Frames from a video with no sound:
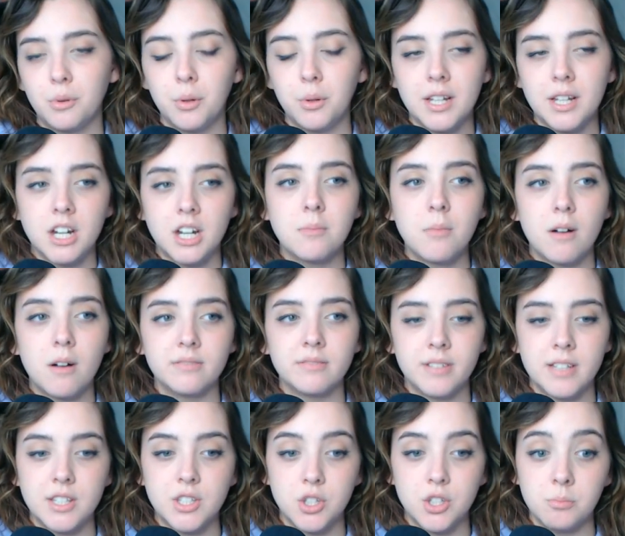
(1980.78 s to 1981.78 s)
income off of
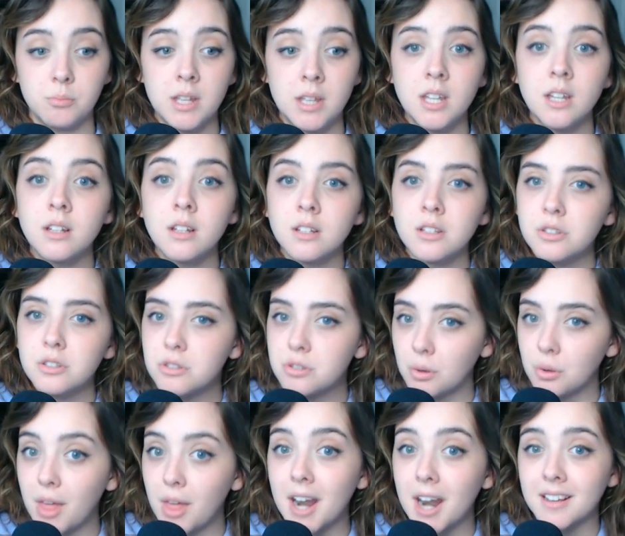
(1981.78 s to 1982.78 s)
Izumi so
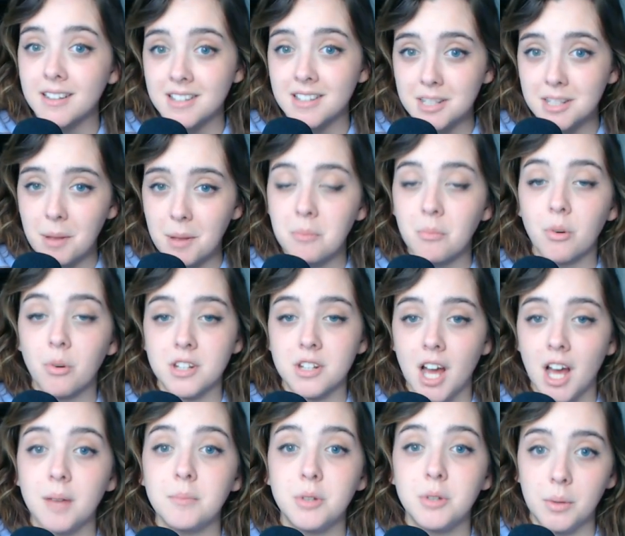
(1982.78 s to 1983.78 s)
that I can spend more
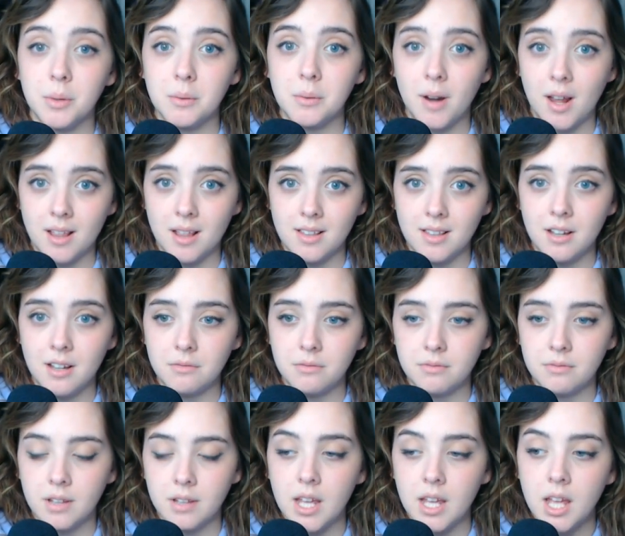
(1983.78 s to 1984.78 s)
time doing what I
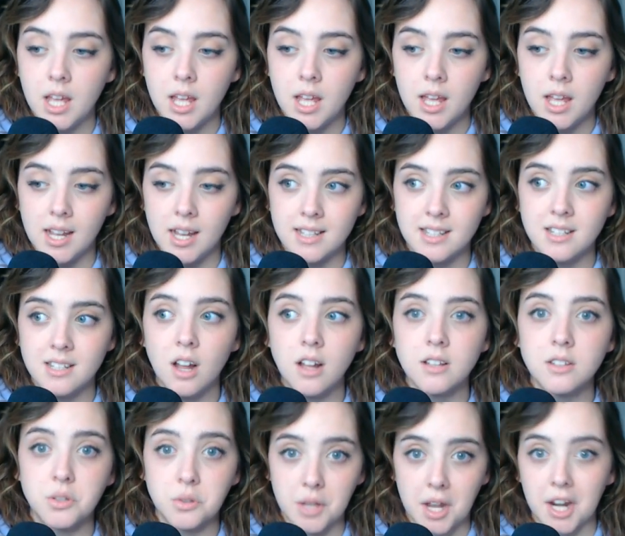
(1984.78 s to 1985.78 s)
love. It's not
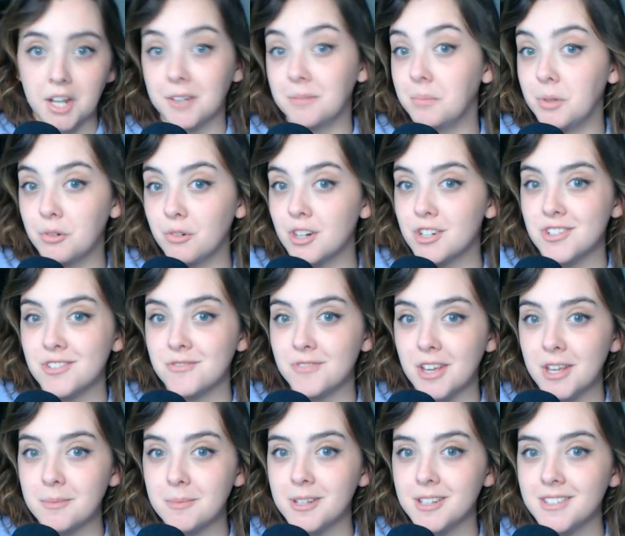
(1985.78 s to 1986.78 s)
so that I can be rich and
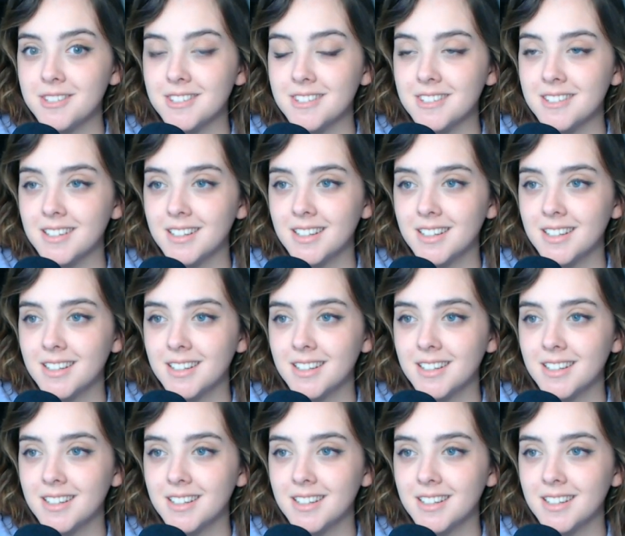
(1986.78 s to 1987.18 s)
famous.